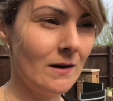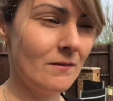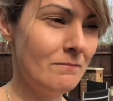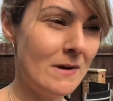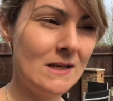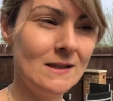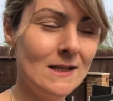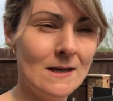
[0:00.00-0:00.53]
I've
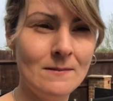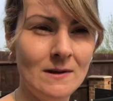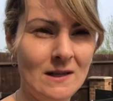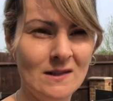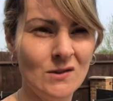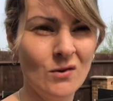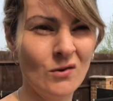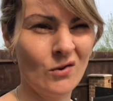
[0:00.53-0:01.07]
missed him and
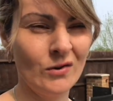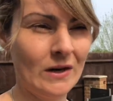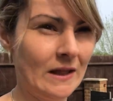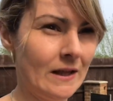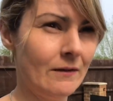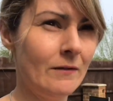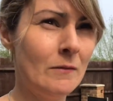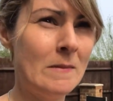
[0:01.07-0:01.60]
he's not got
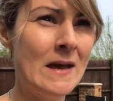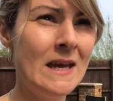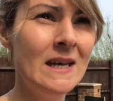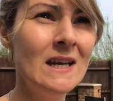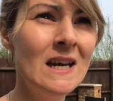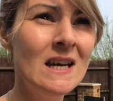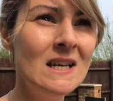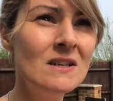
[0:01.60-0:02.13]
anything for me.
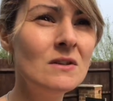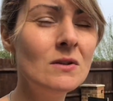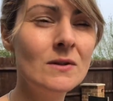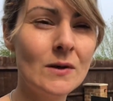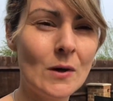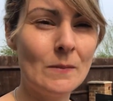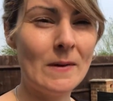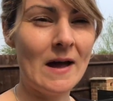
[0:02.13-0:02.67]
As soon as
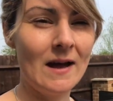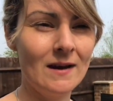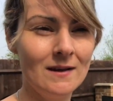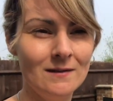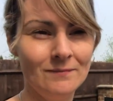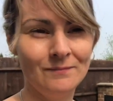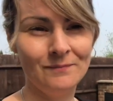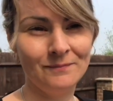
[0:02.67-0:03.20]
I got back,